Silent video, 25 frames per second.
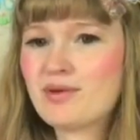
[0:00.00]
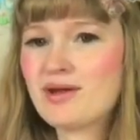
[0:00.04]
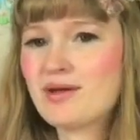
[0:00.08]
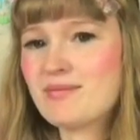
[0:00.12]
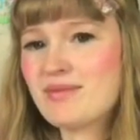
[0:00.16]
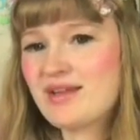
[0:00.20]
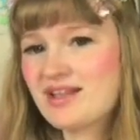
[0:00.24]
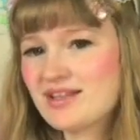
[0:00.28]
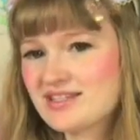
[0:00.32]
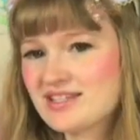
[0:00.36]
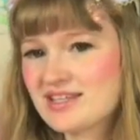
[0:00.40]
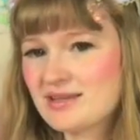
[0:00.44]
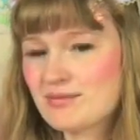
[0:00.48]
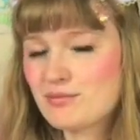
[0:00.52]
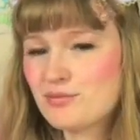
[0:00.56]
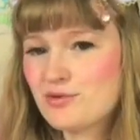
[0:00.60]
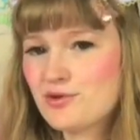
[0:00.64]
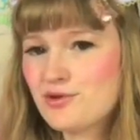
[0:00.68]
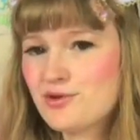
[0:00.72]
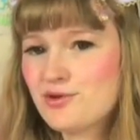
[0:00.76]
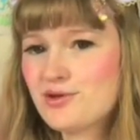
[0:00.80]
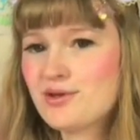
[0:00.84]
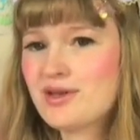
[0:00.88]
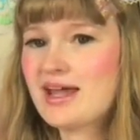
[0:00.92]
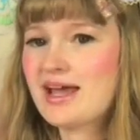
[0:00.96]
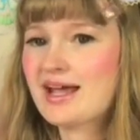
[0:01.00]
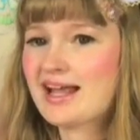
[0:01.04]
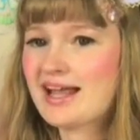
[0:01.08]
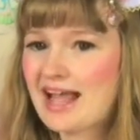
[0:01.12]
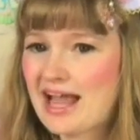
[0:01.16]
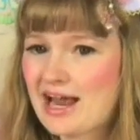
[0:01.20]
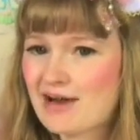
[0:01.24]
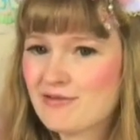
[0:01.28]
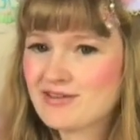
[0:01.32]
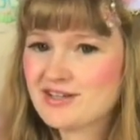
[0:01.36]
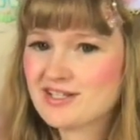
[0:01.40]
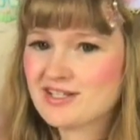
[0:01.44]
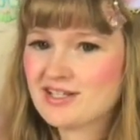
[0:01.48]
a melting moon, a
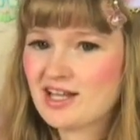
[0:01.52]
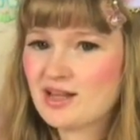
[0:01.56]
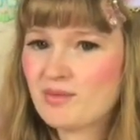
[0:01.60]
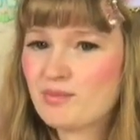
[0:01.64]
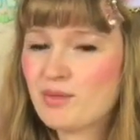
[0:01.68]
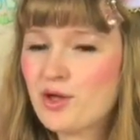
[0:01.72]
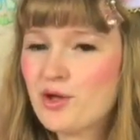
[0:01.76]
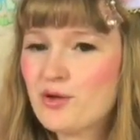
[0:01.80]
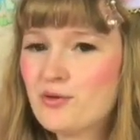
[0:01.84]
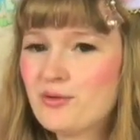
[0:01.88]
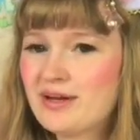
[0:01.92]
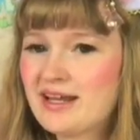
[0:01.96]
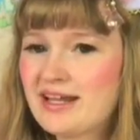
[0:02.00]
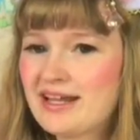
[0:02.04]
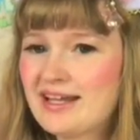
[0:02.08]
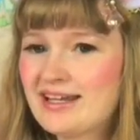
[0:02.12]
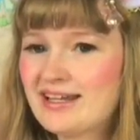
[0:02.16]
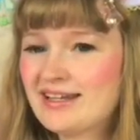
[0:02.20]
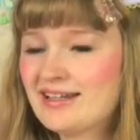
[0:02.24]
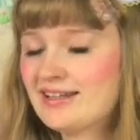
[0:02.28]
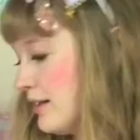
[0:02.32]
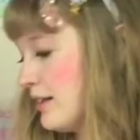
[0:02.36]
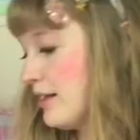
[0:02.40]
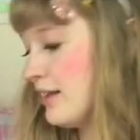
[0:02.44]
carousel pony,